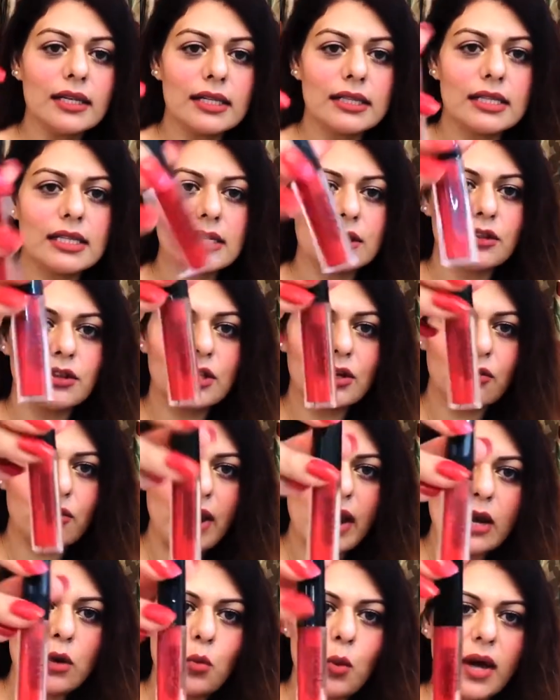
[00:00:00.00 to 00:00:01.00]
the
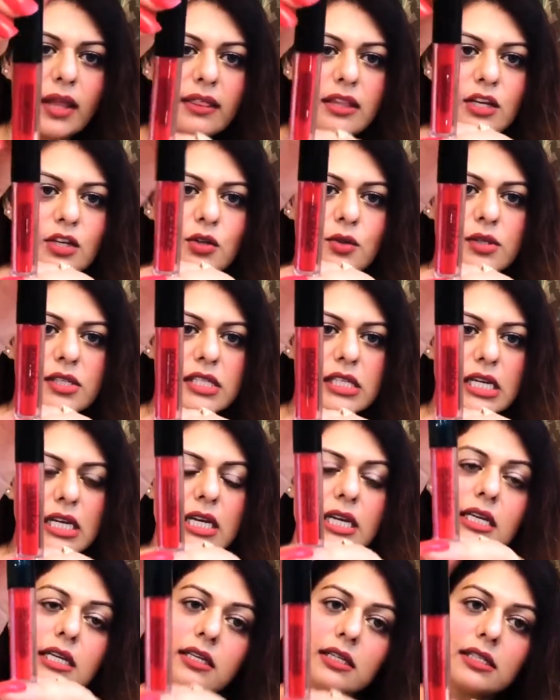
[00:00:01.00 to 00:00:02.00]
red one that you
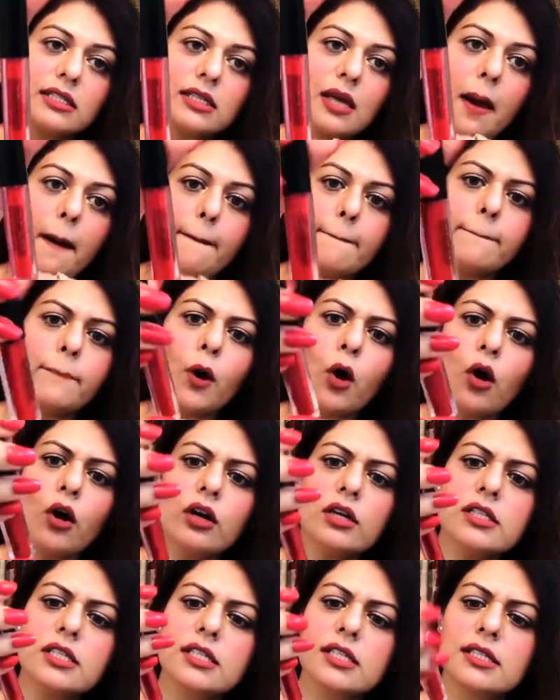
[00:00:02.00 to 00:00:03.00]
see is
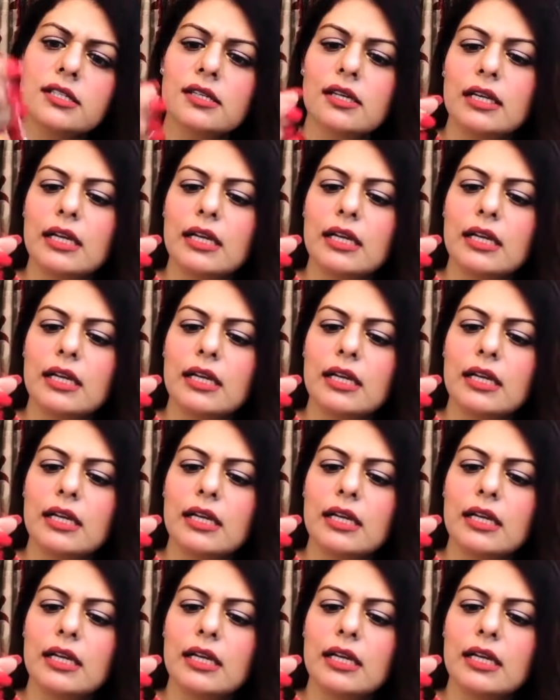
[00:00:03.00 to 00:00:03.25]
Boss.